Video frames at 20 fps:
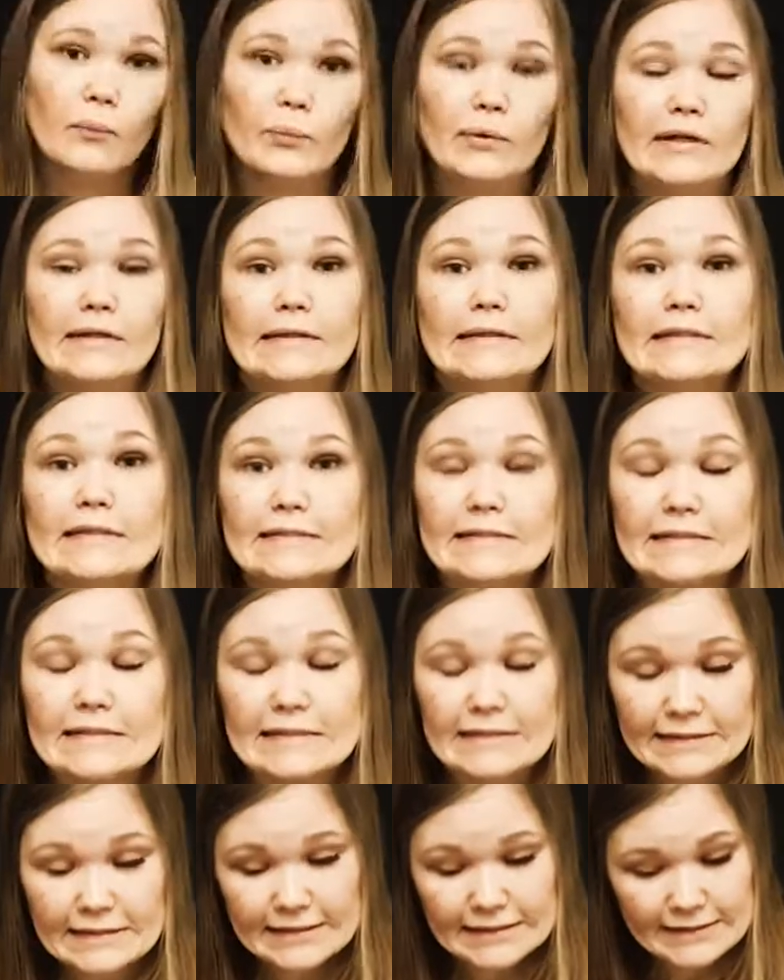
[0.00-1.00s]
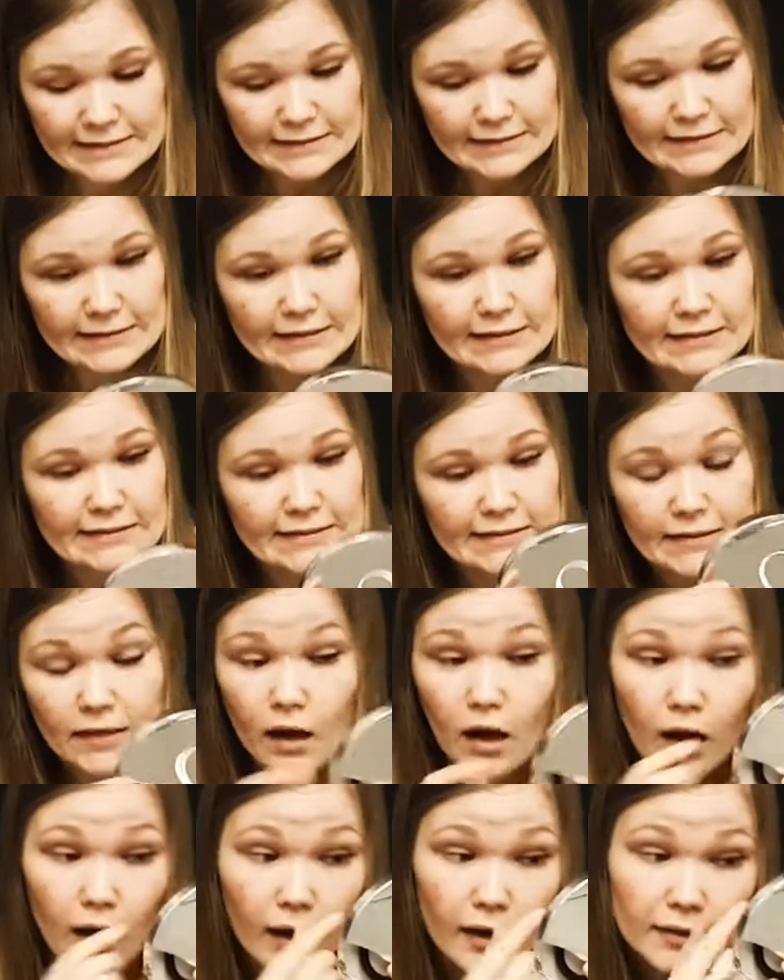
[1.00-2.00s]
But at least it's
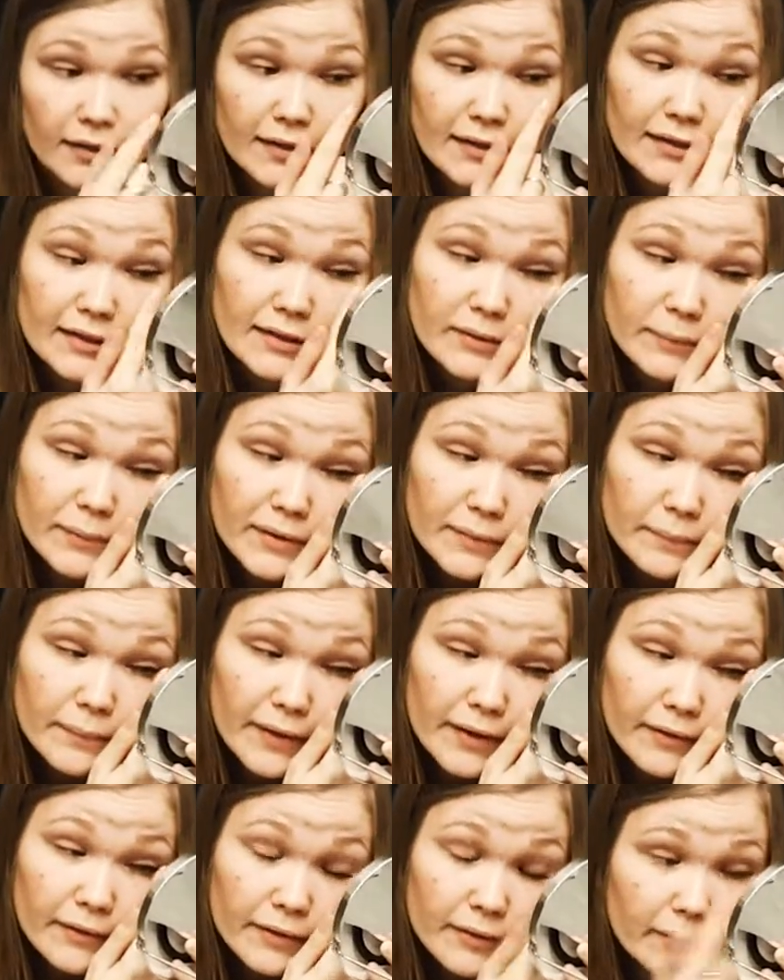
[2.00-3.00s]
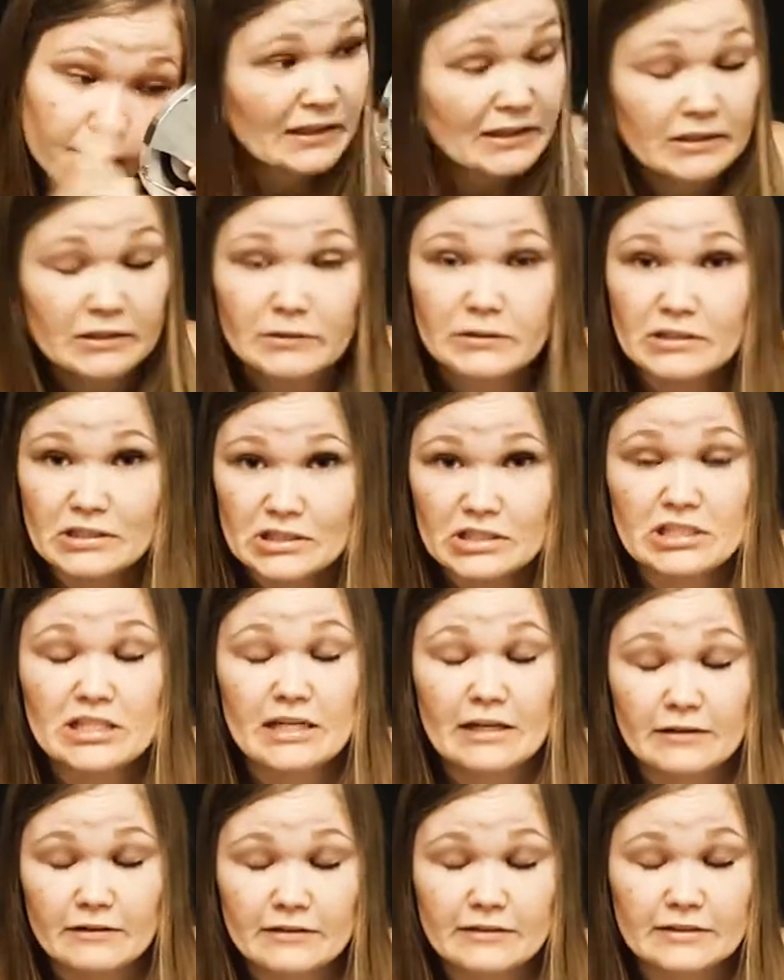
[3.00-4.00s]
on a little bit better. You can
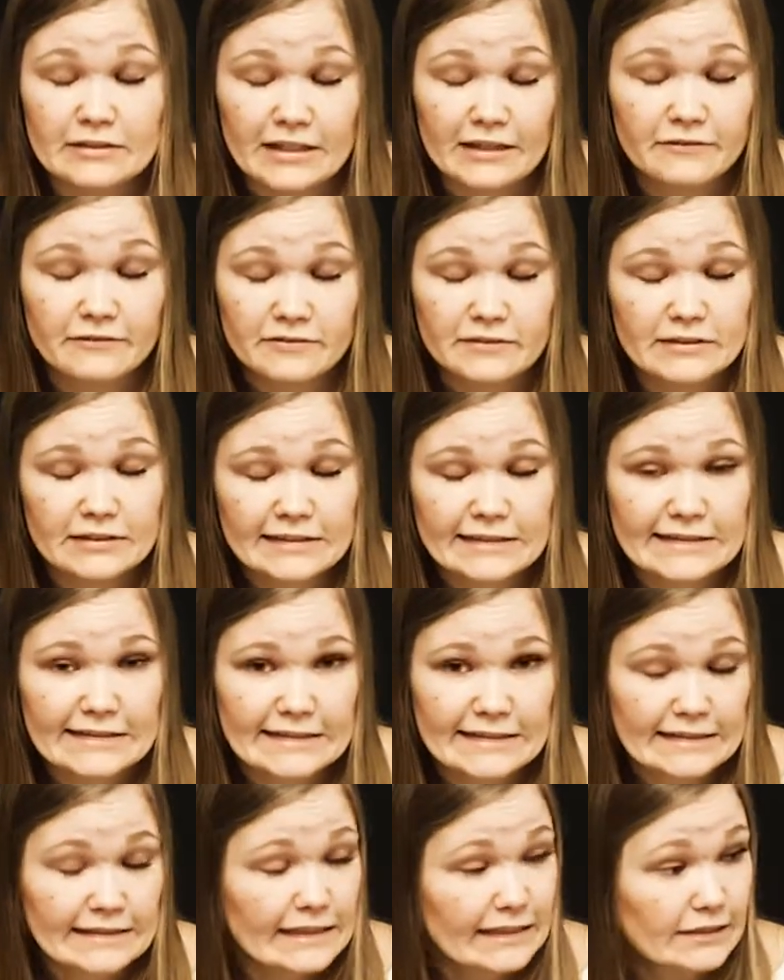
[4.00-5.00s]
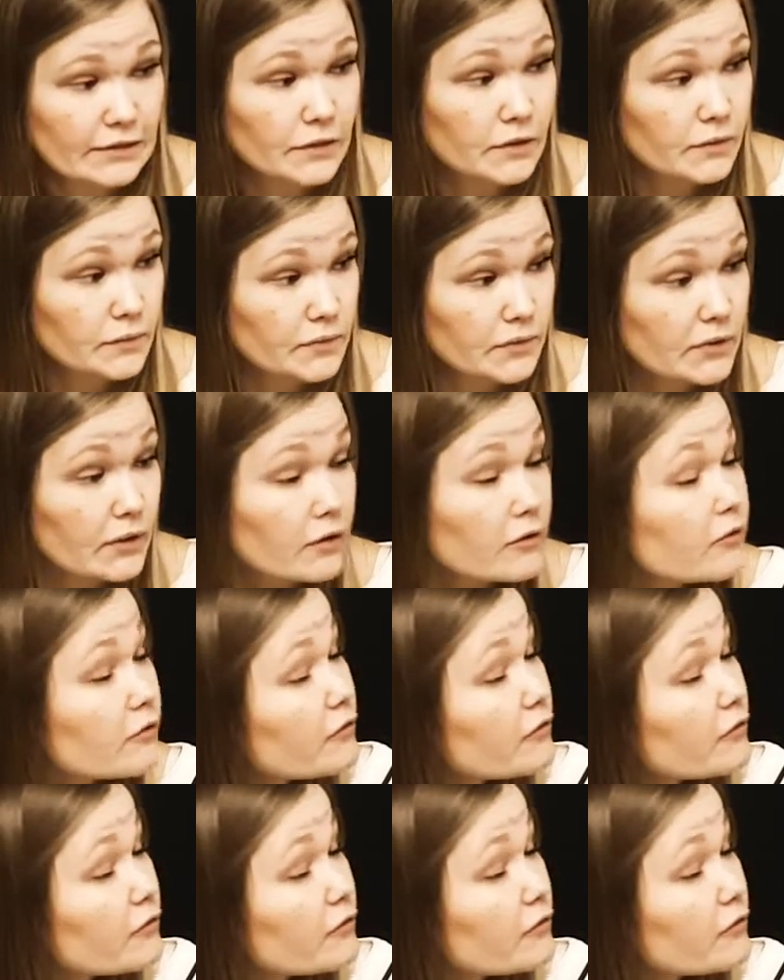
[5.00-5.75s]
definitely see that those are